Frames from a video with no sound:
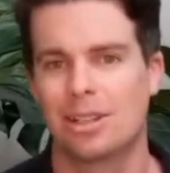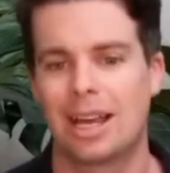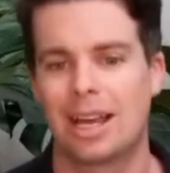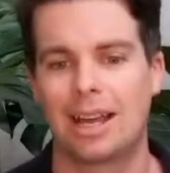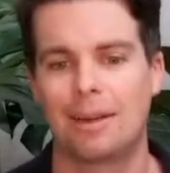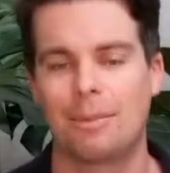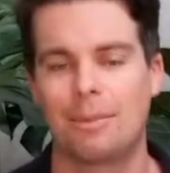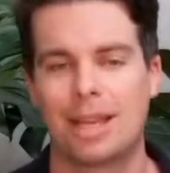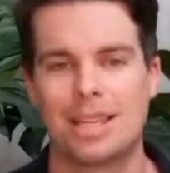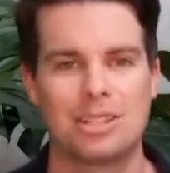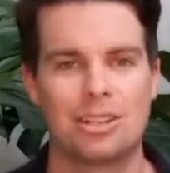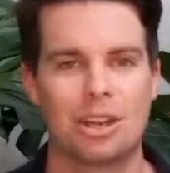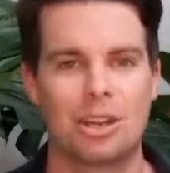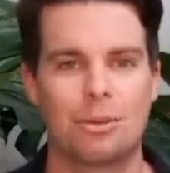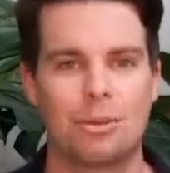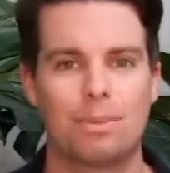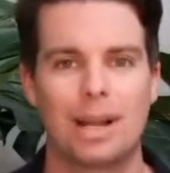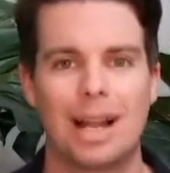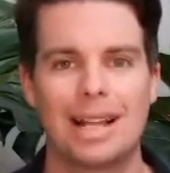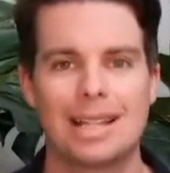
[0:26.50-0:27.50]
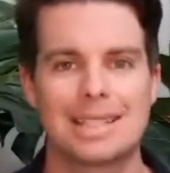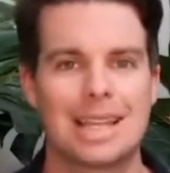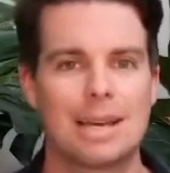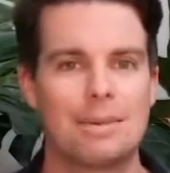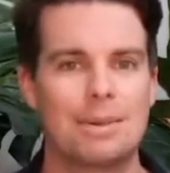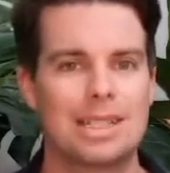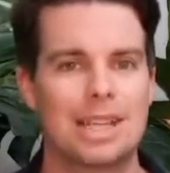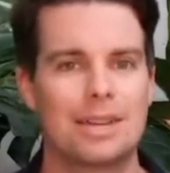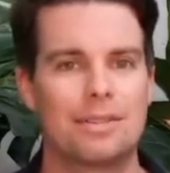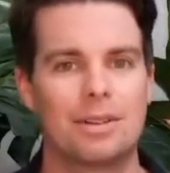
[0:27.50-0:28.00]
As you know, plants come in
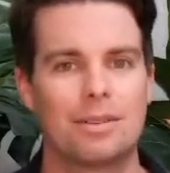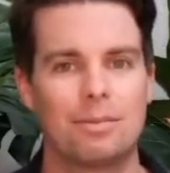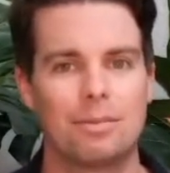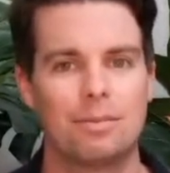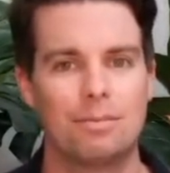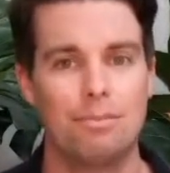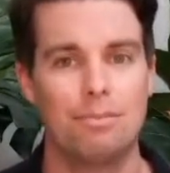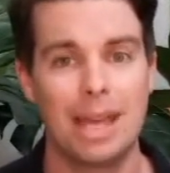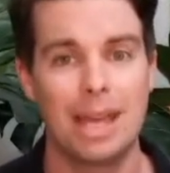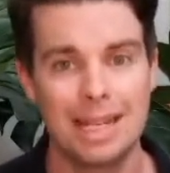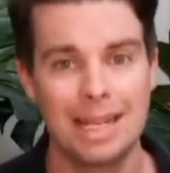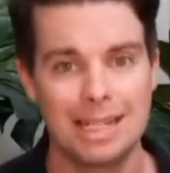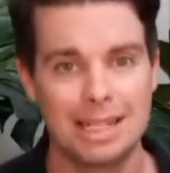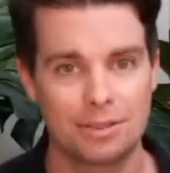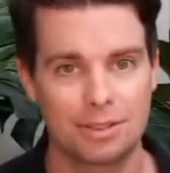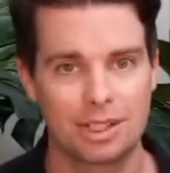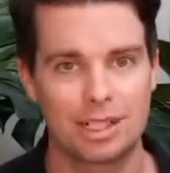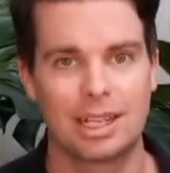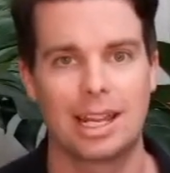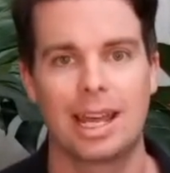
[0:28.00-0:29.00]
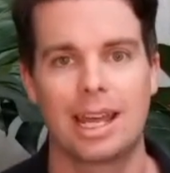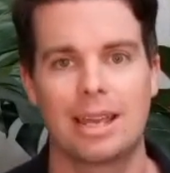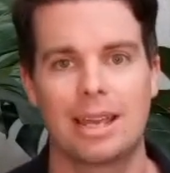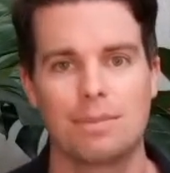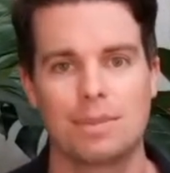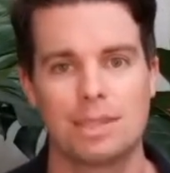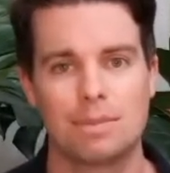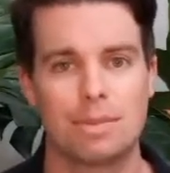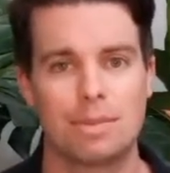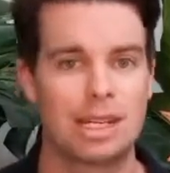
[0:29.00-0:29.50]
many different names,
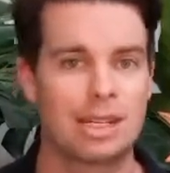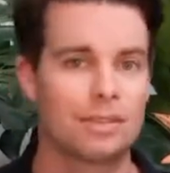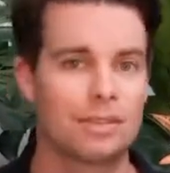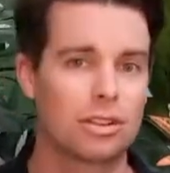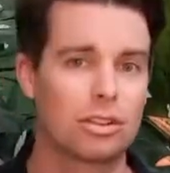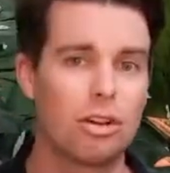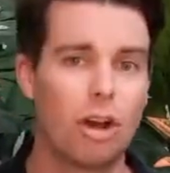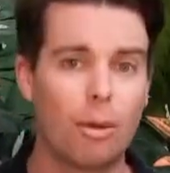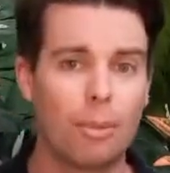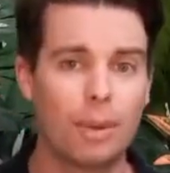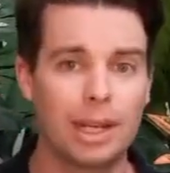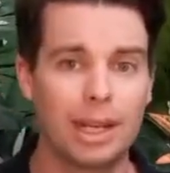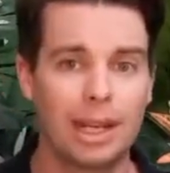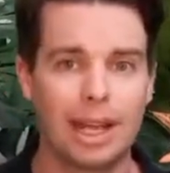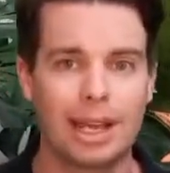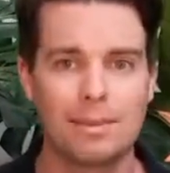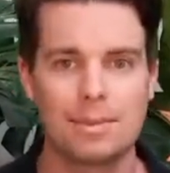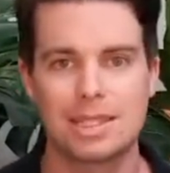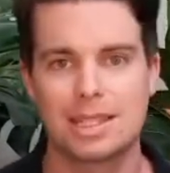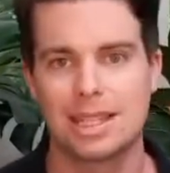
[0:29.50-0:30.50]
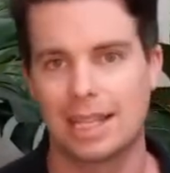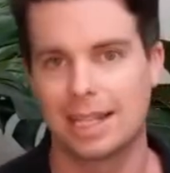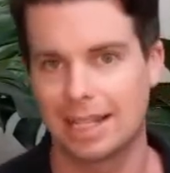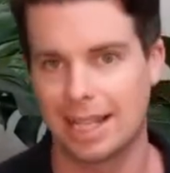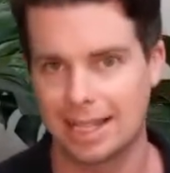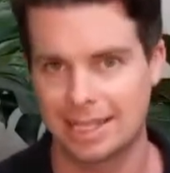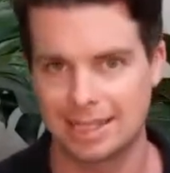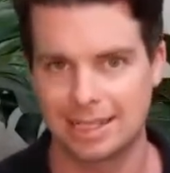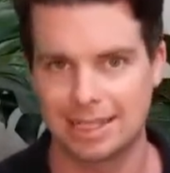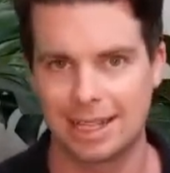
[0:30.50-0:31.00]
many different common names, and their
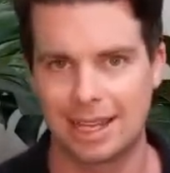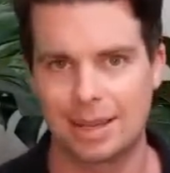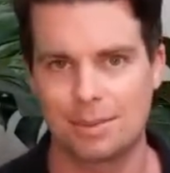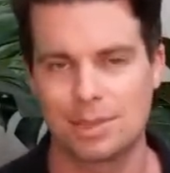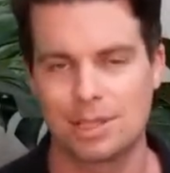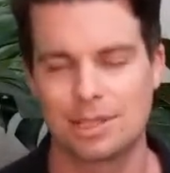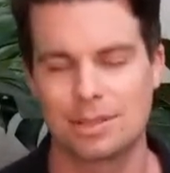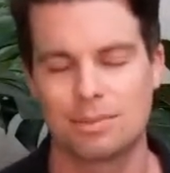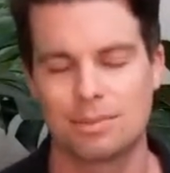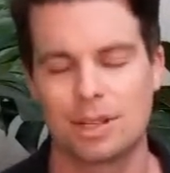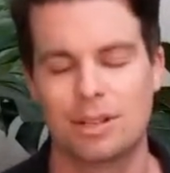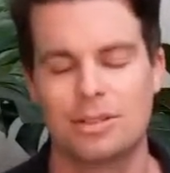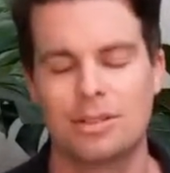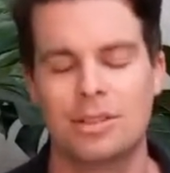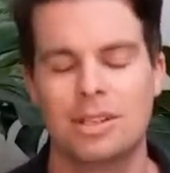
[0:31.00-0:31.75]
Latin names as well.